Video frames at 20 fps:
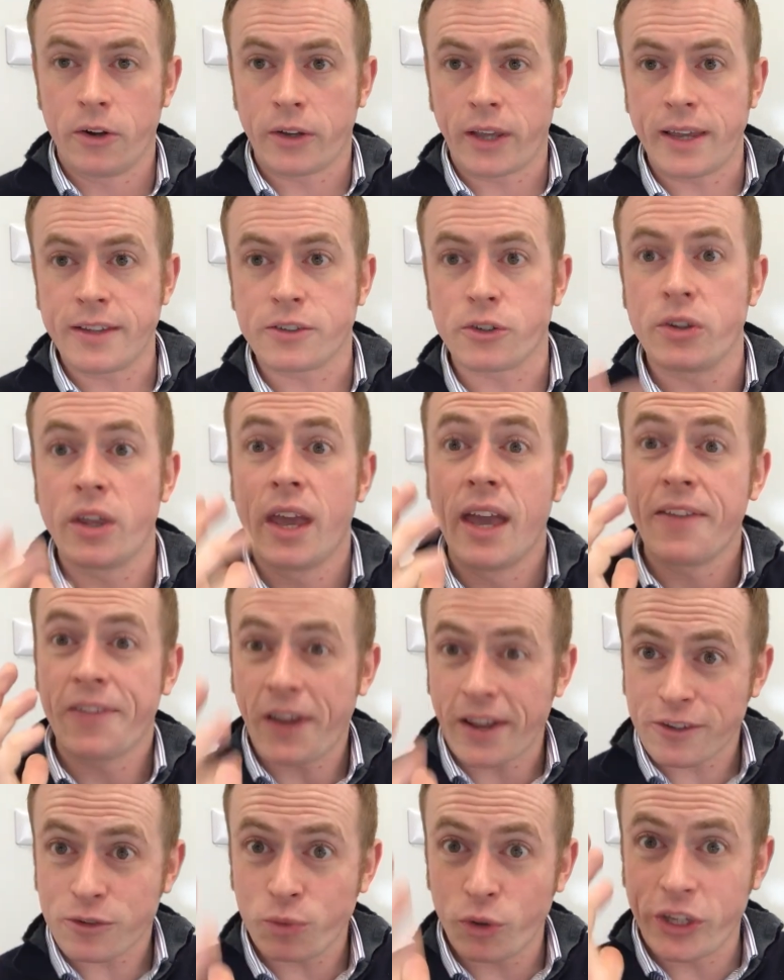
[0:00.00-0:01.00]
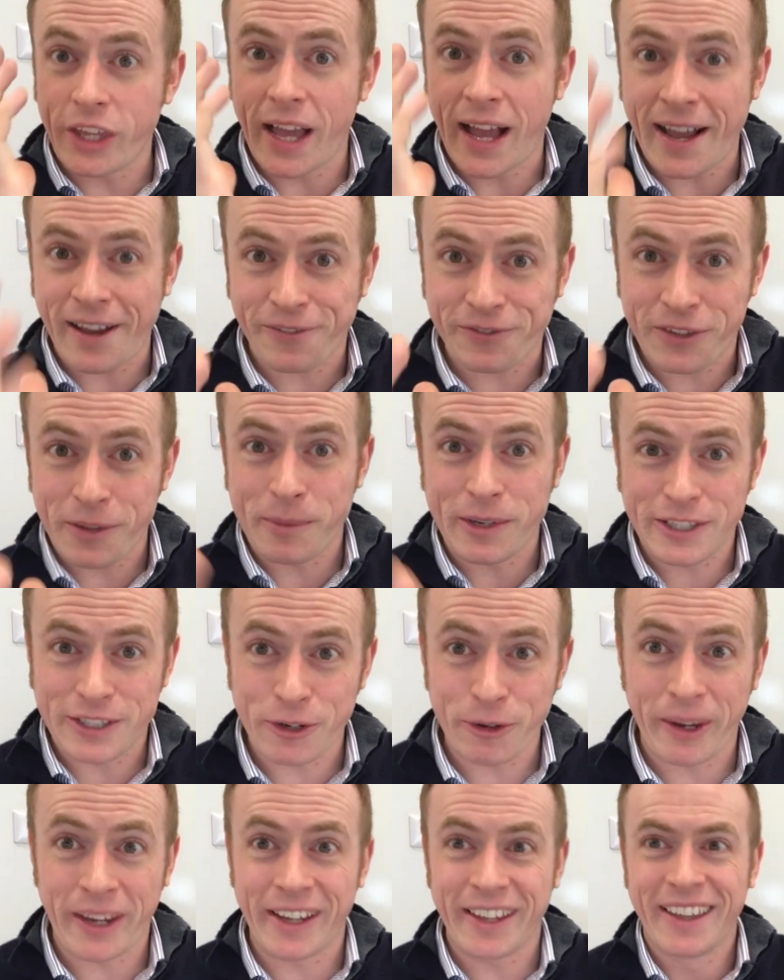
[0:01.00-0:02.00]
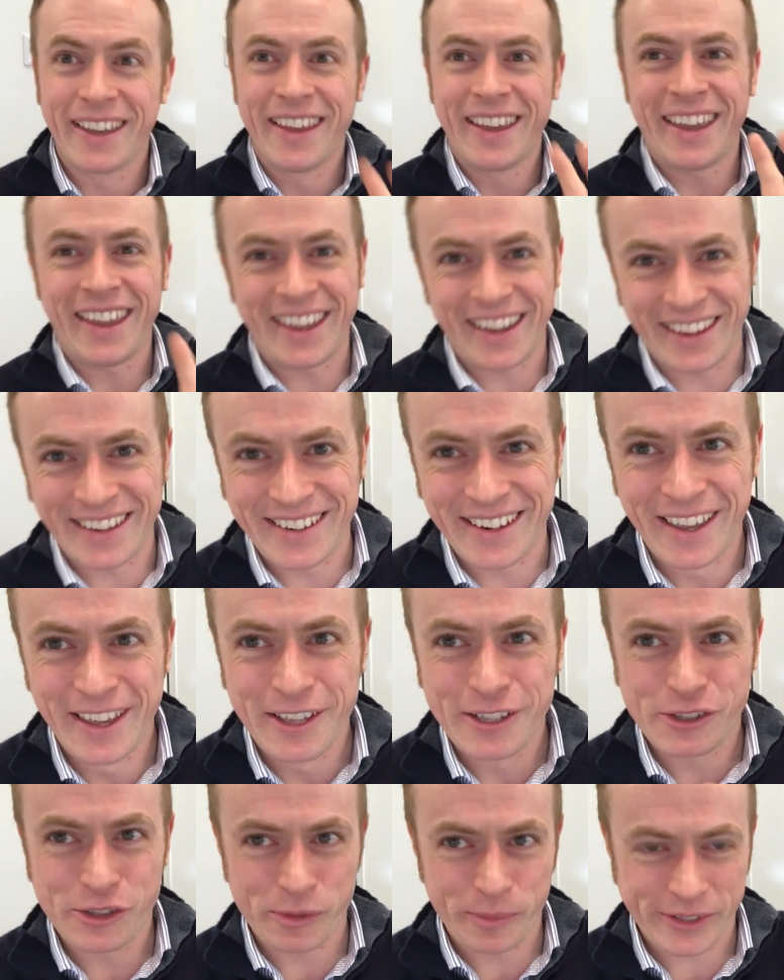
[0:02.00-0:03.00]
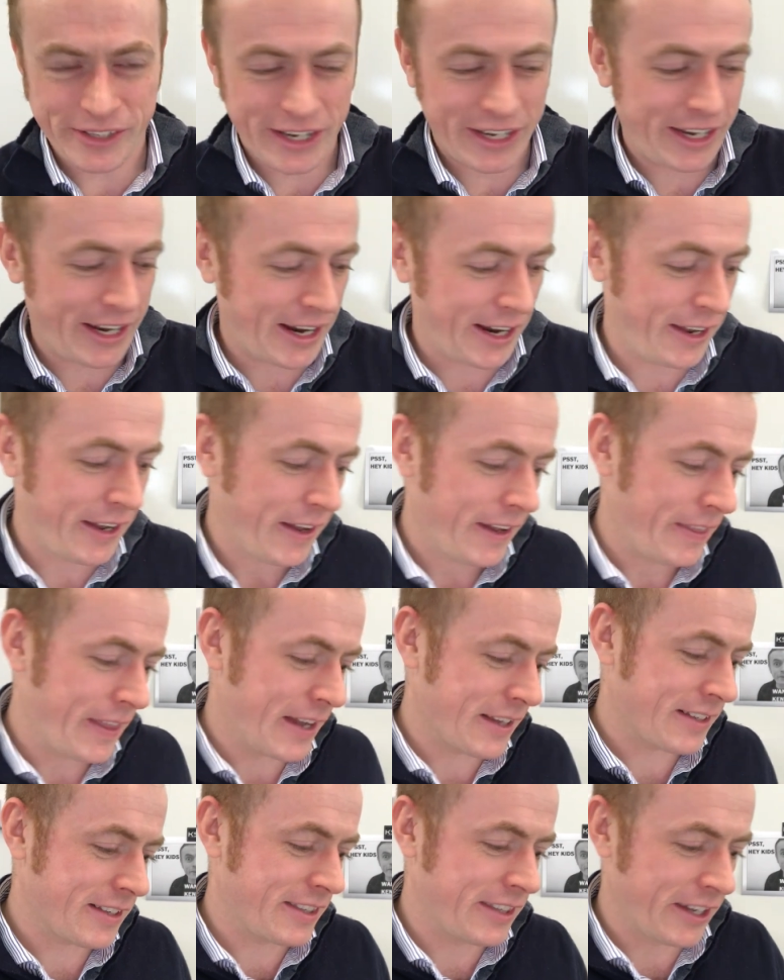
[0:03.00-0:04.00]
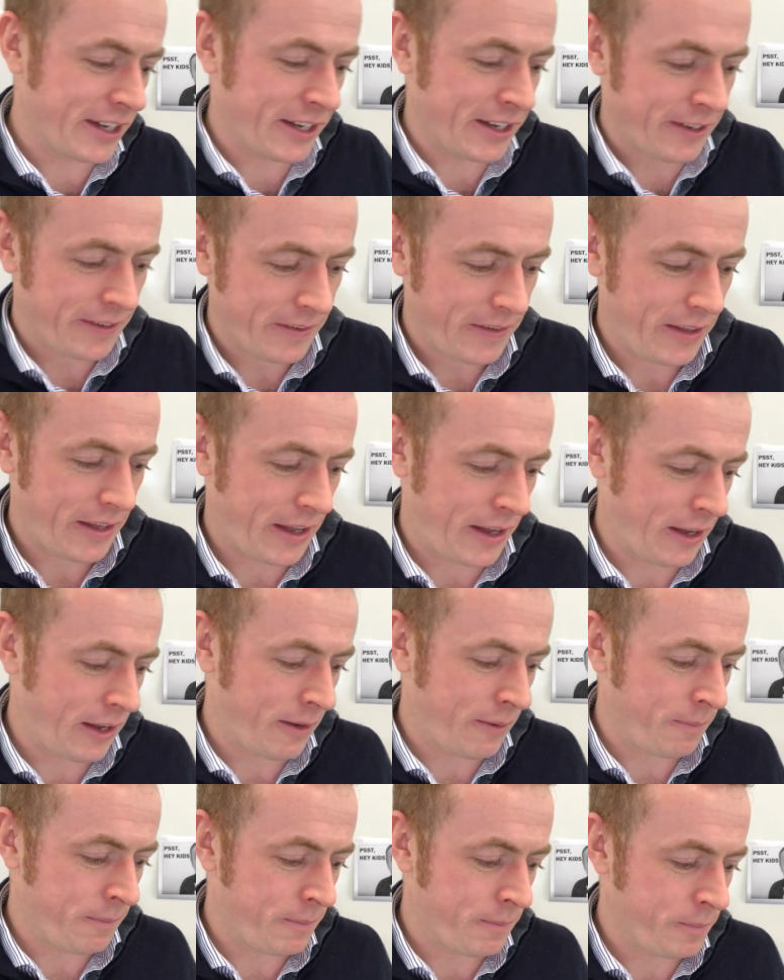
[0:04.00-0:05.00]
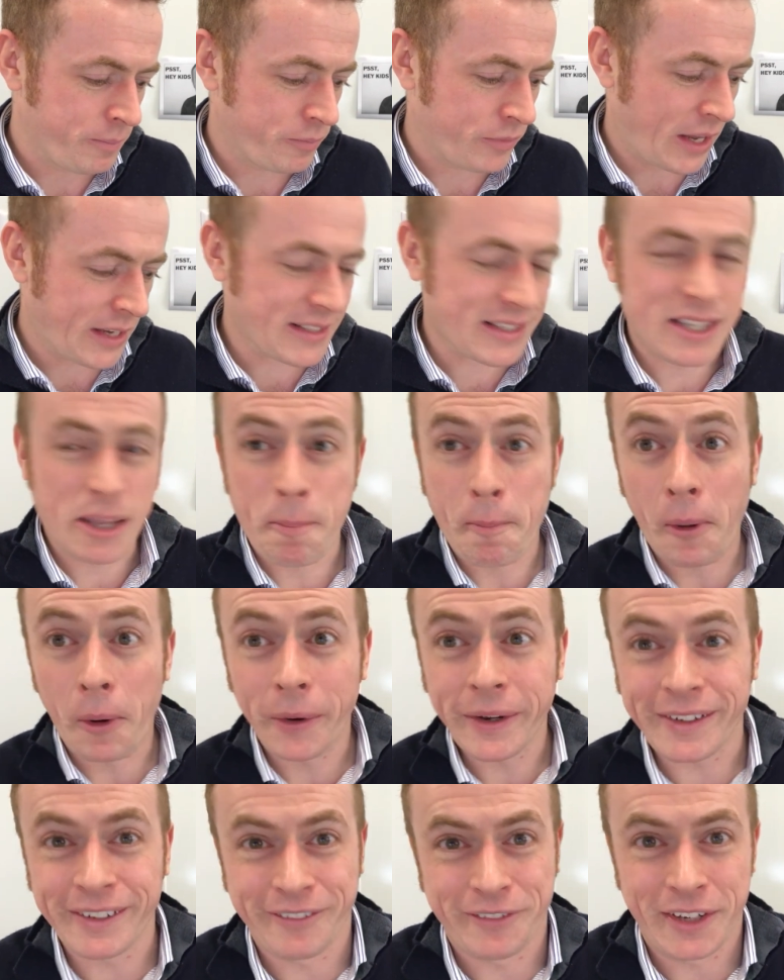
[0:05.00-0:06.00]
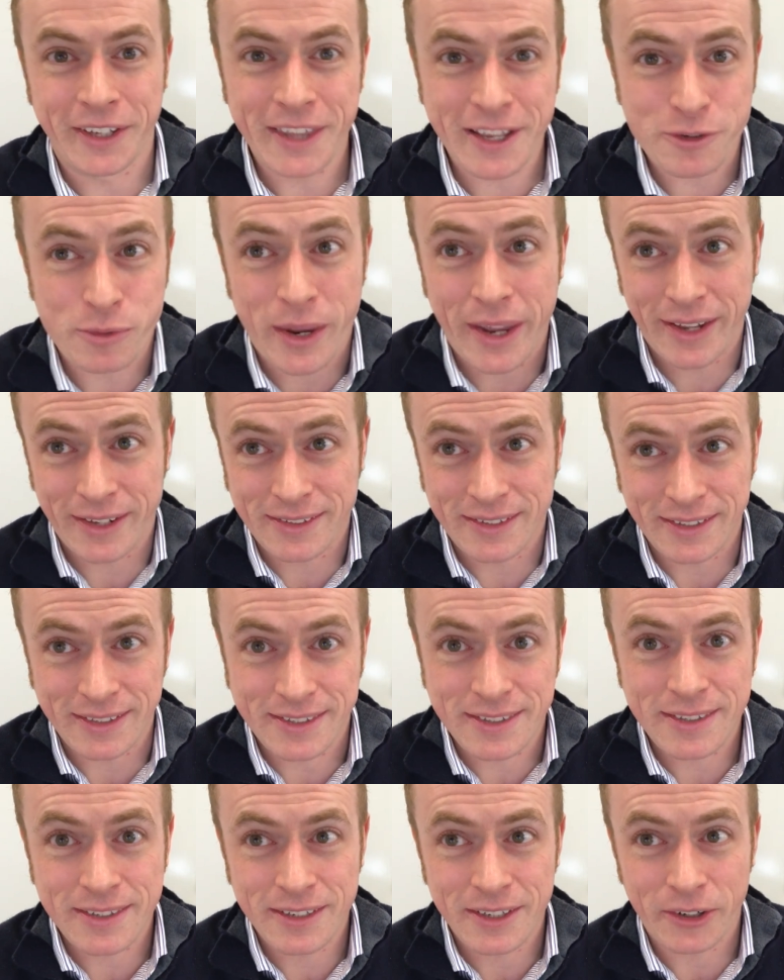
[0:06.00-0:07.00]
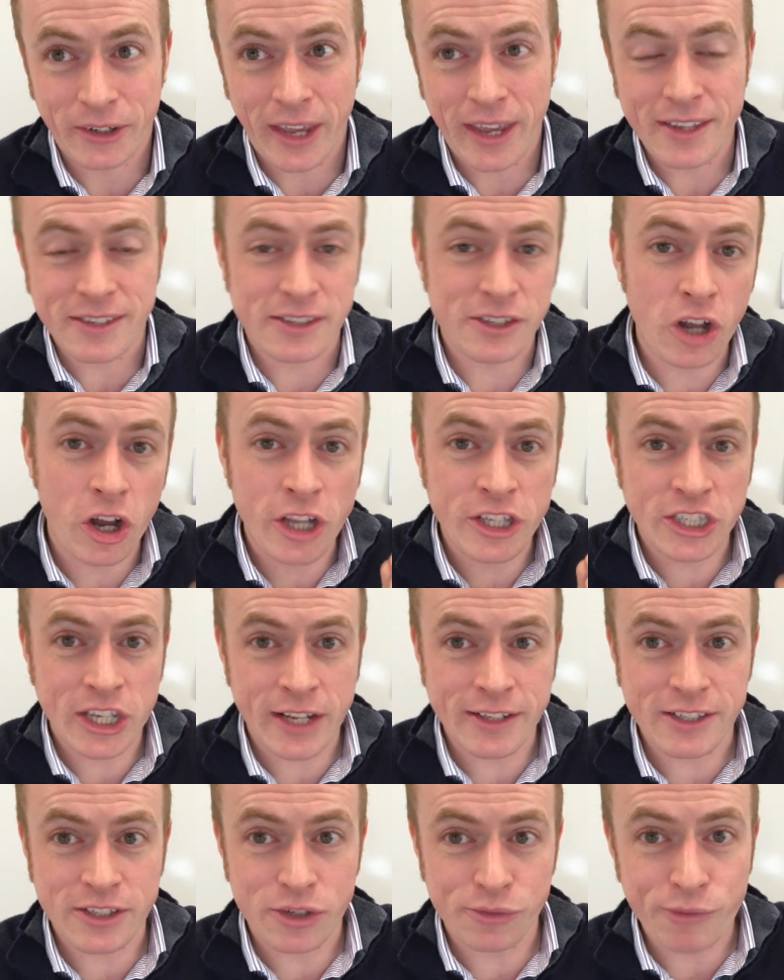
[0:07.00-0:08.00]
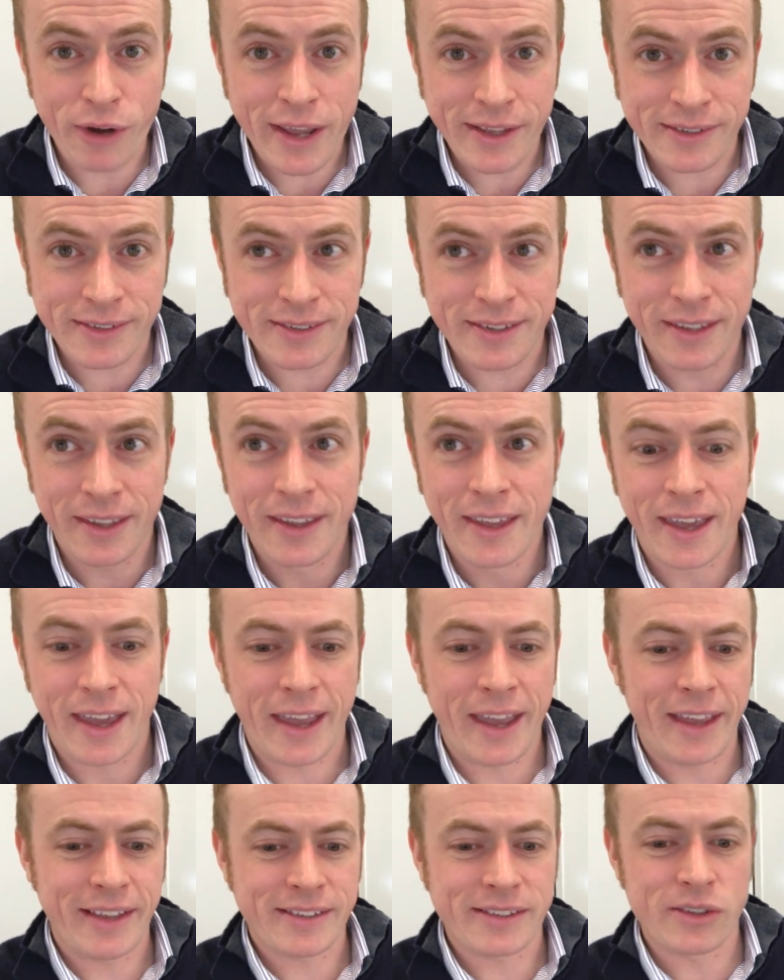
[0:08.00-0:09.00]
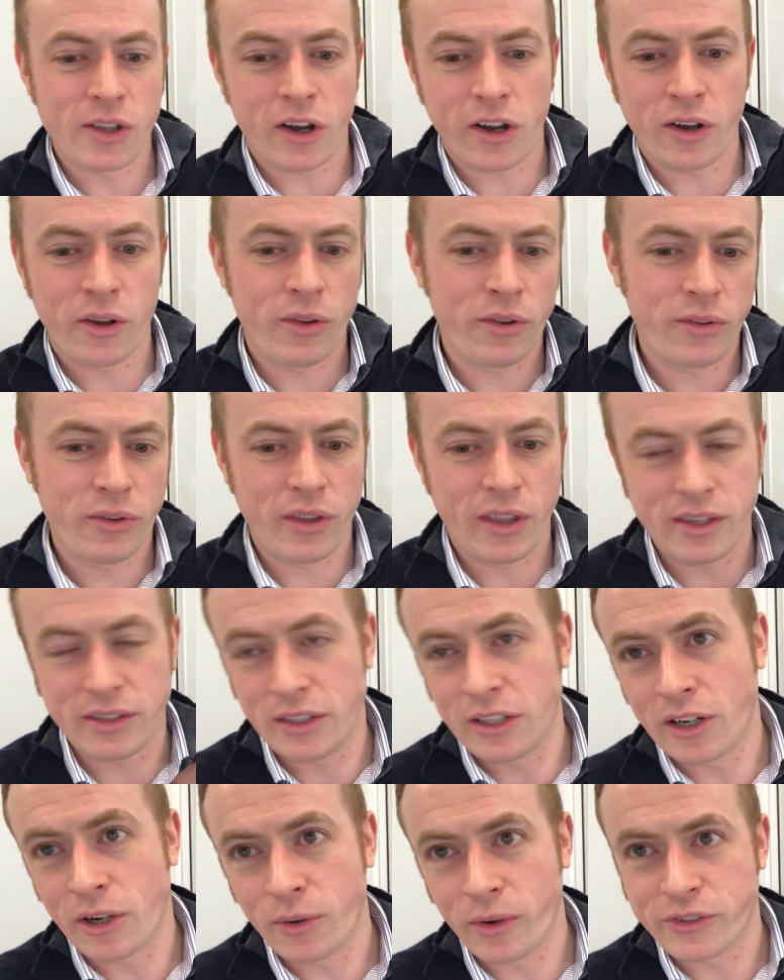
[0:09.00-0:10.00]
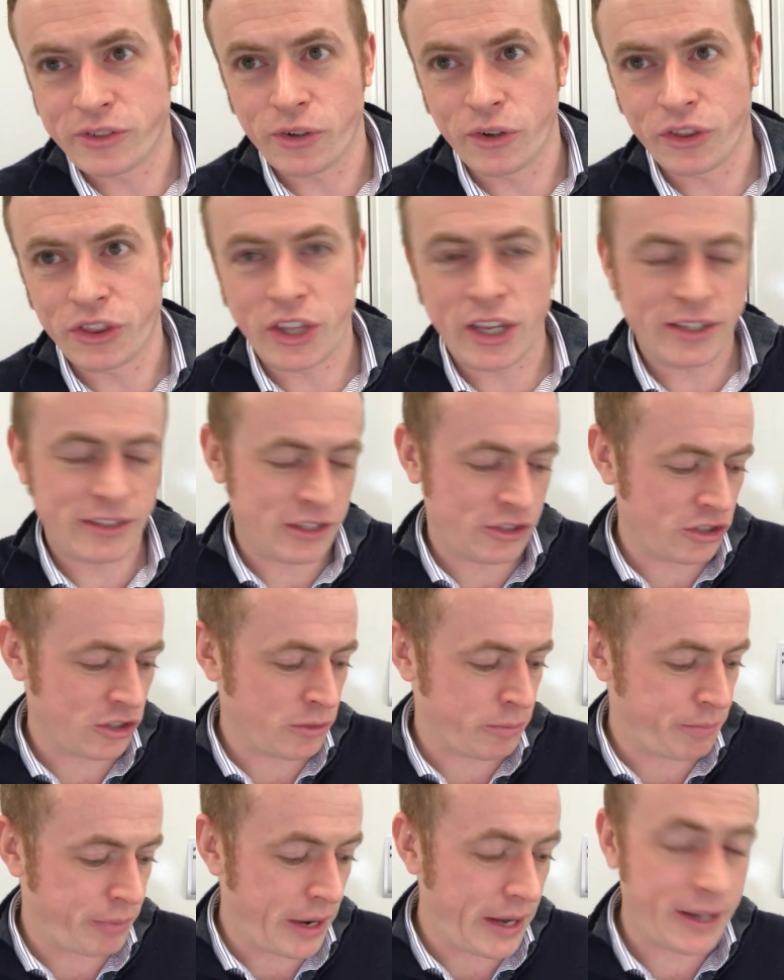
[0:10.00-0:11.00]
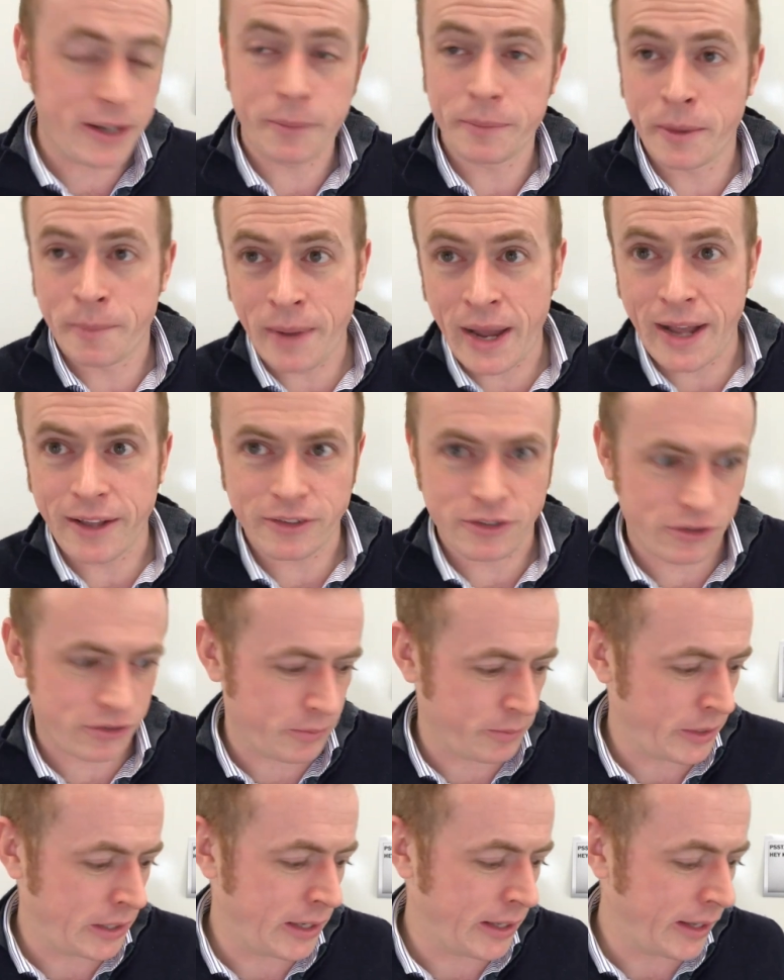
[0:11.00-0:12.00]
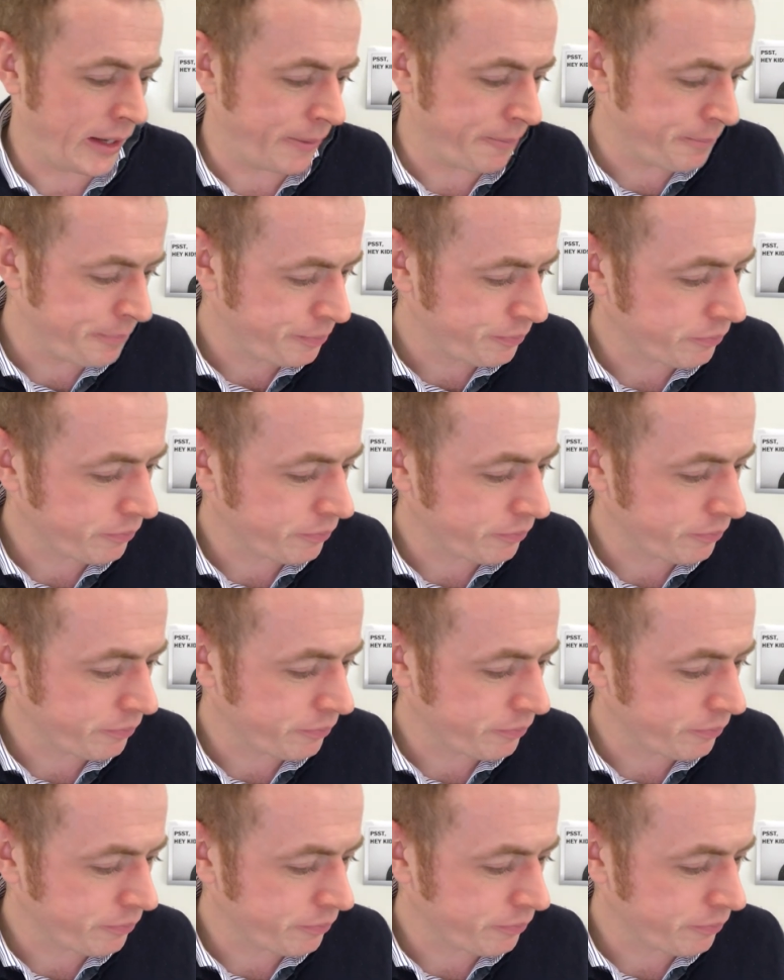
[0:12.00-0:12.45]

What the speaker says: Okay, so that's what you have to be doing in Tsubazeriai. That's the point of it. That's why it exists. Okay, it's not a chance to rest. It's not a, you know, a sort of thing to just break up the match or something like that.